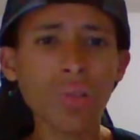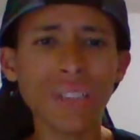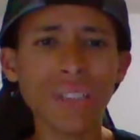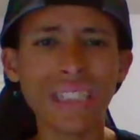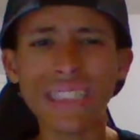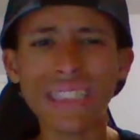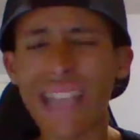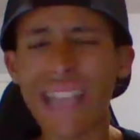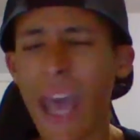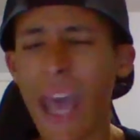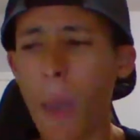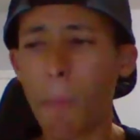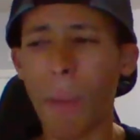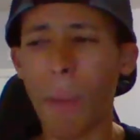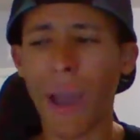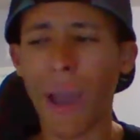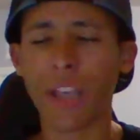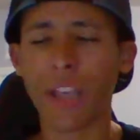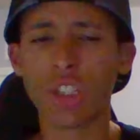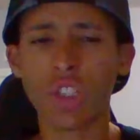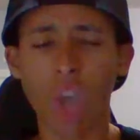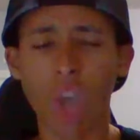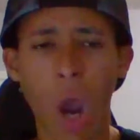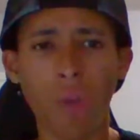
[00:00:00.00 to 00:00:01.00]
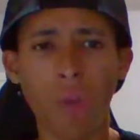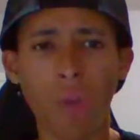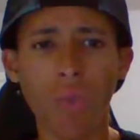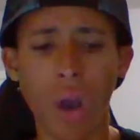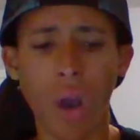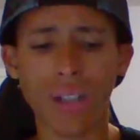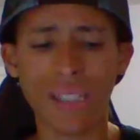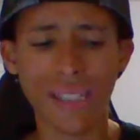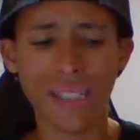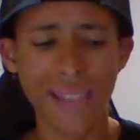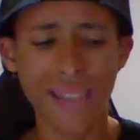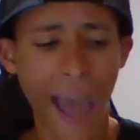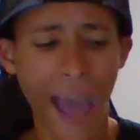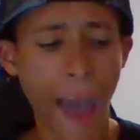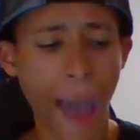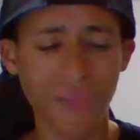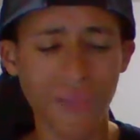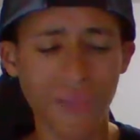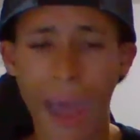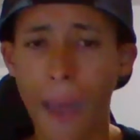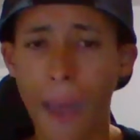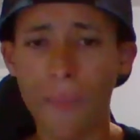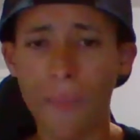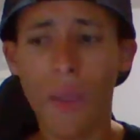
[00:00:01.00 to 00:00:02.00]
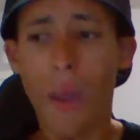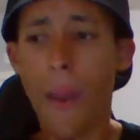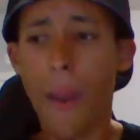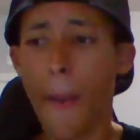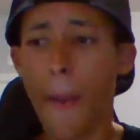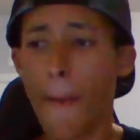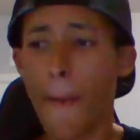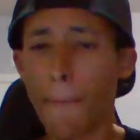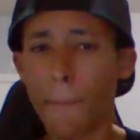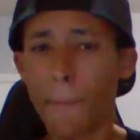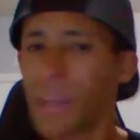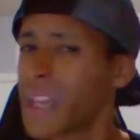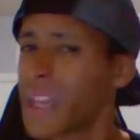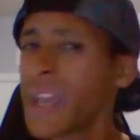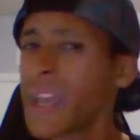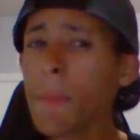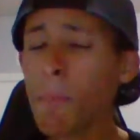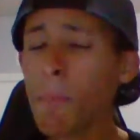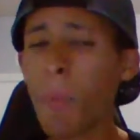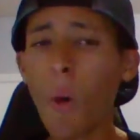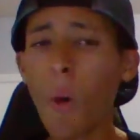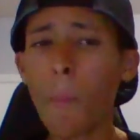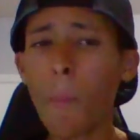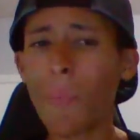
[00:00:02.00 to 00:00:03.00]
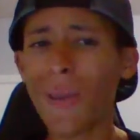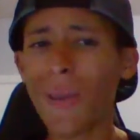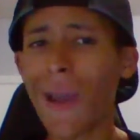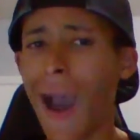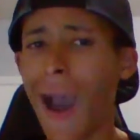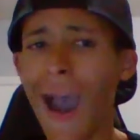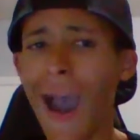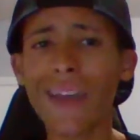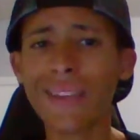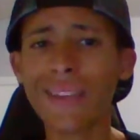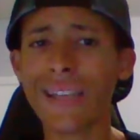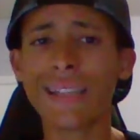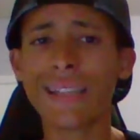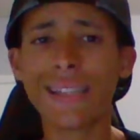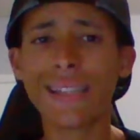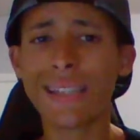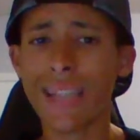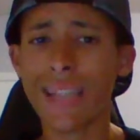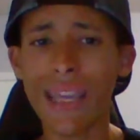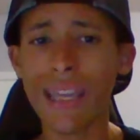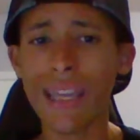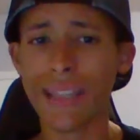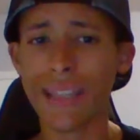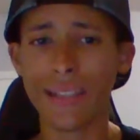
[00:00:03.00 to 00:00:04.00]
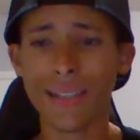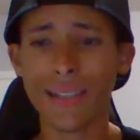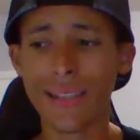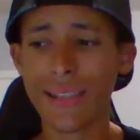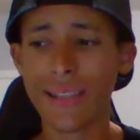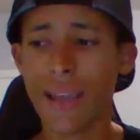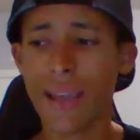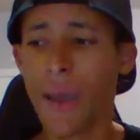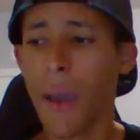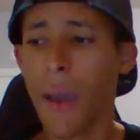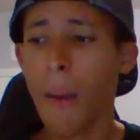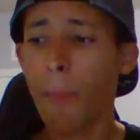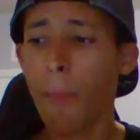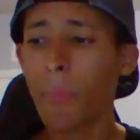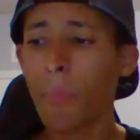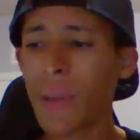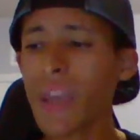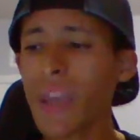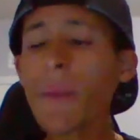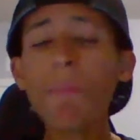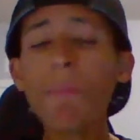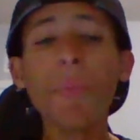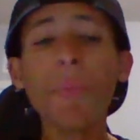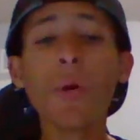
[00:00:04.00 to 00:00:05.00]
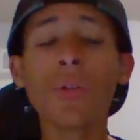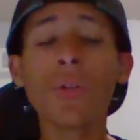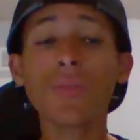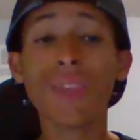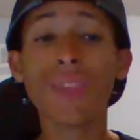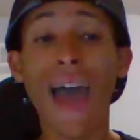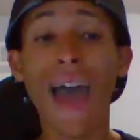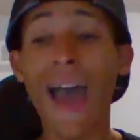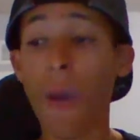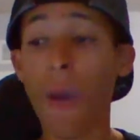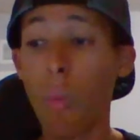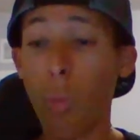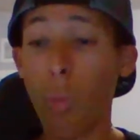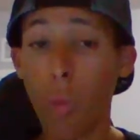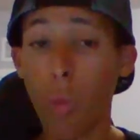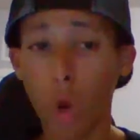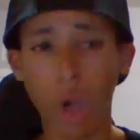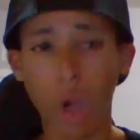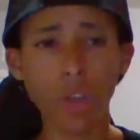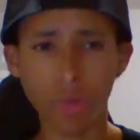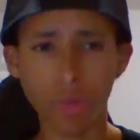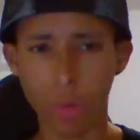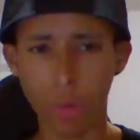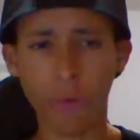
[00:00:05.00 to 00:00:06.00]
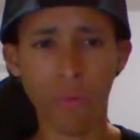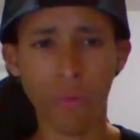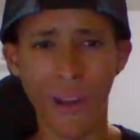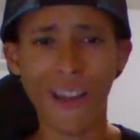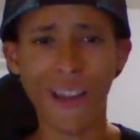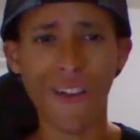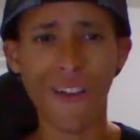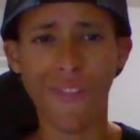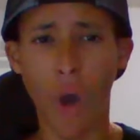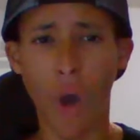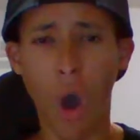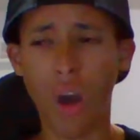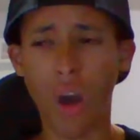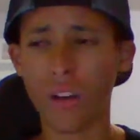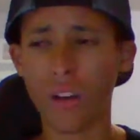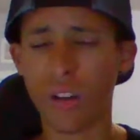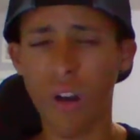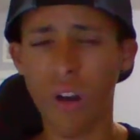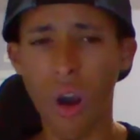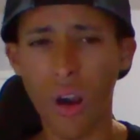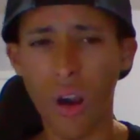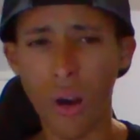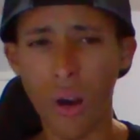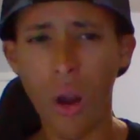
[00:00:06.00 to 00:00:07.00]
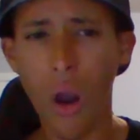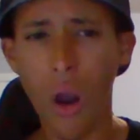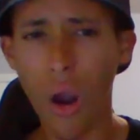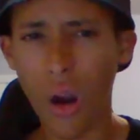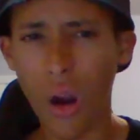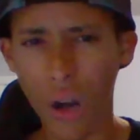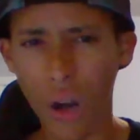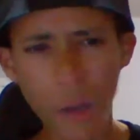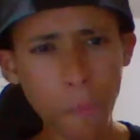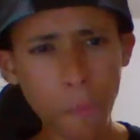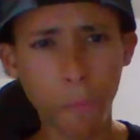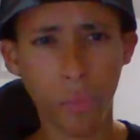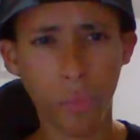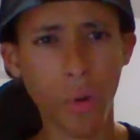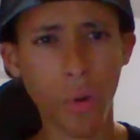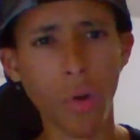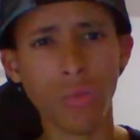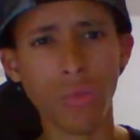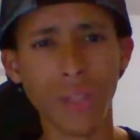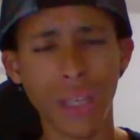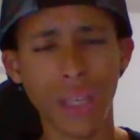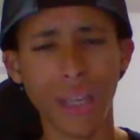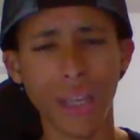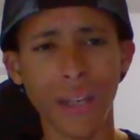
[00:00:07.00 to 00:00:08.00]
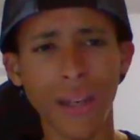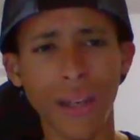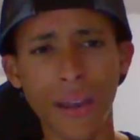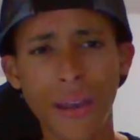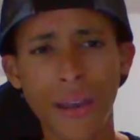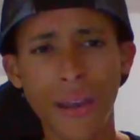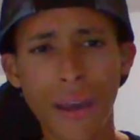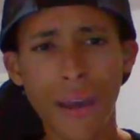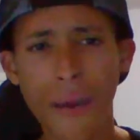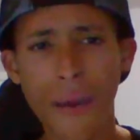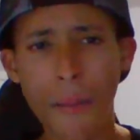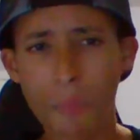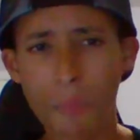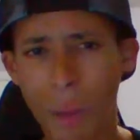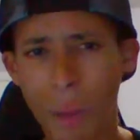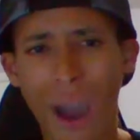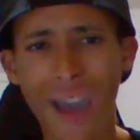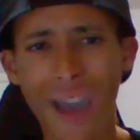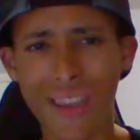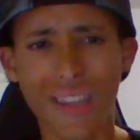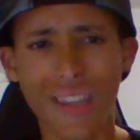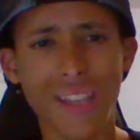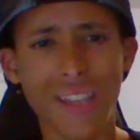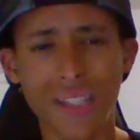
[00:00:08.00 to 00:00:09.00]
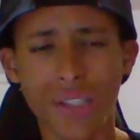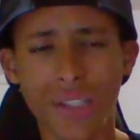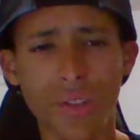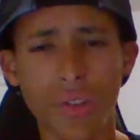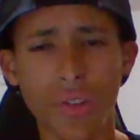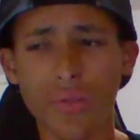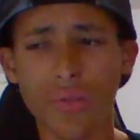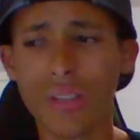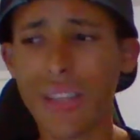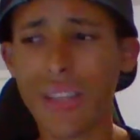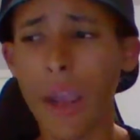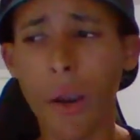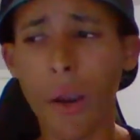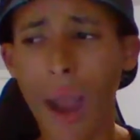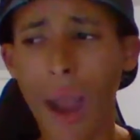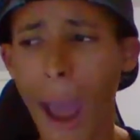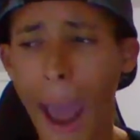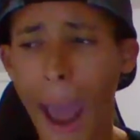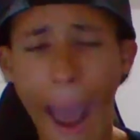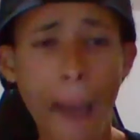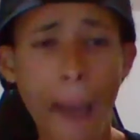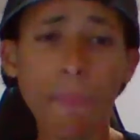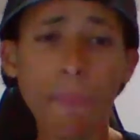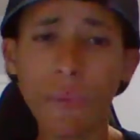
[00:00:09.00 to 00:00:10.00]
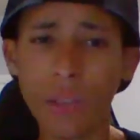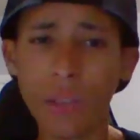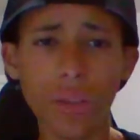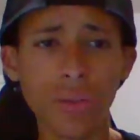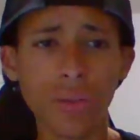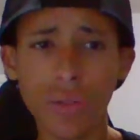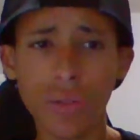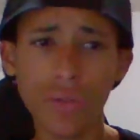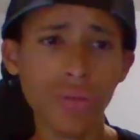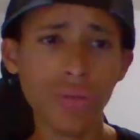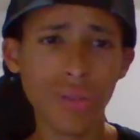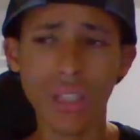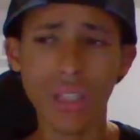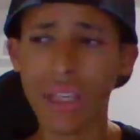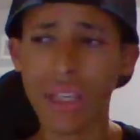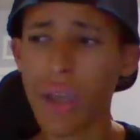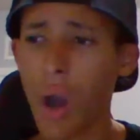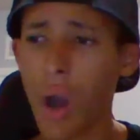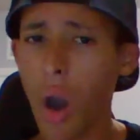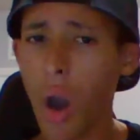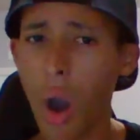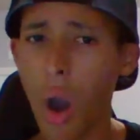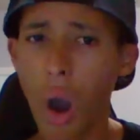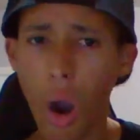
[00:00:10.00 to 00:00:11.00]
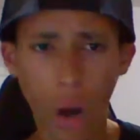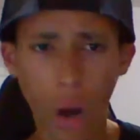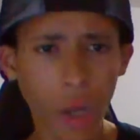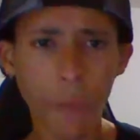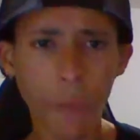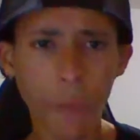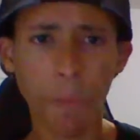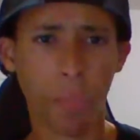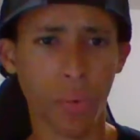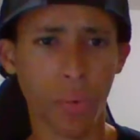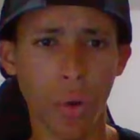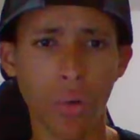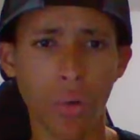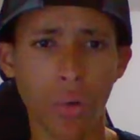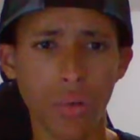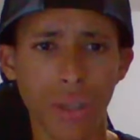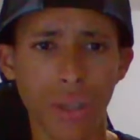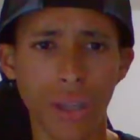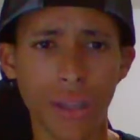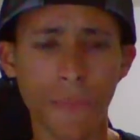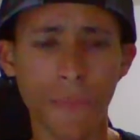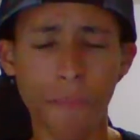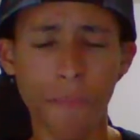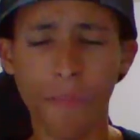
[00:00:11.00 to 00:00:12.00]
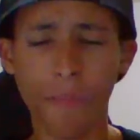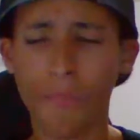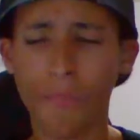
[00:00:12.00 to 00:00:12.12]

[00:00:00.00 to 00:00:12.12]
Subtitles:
said by Sean Ross Sapp that people behind the scenes, people that worked with Ring of Honor, are heartbroken by this news. They're absolutely heartbroken